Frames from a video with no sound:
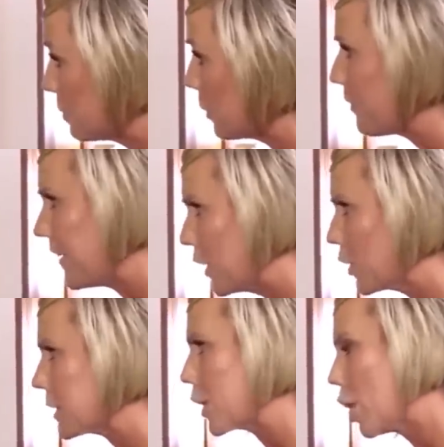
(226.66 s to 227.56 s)
me with
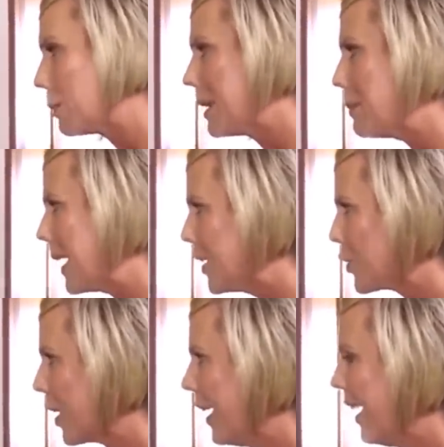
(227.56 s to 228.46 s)
fingers and call I'm, me a bitch?
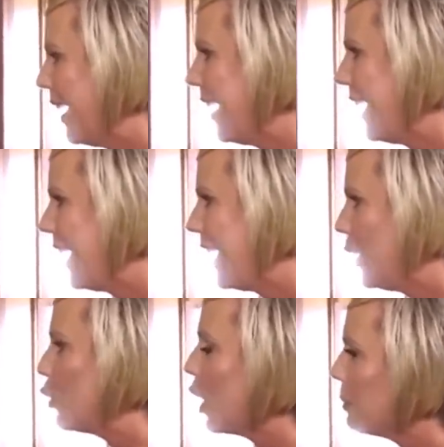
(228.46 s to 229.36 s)
I'm not insecure.
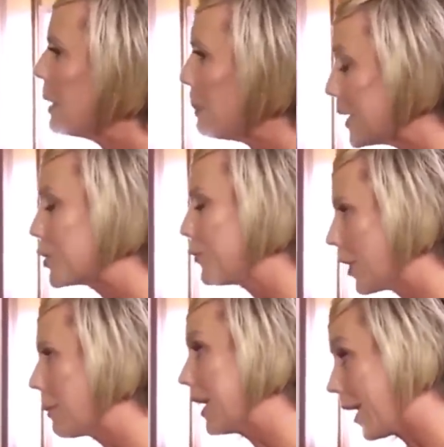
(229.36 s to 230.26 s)
You called me a bitch in
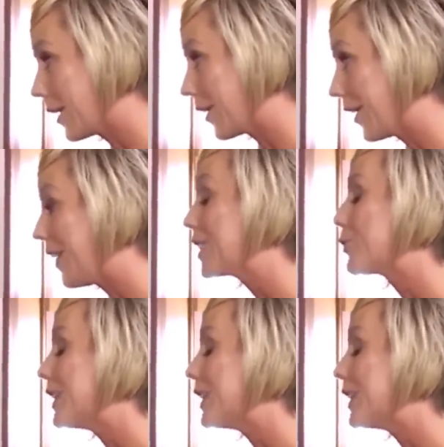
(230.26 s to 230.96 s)
front of my daughter. That's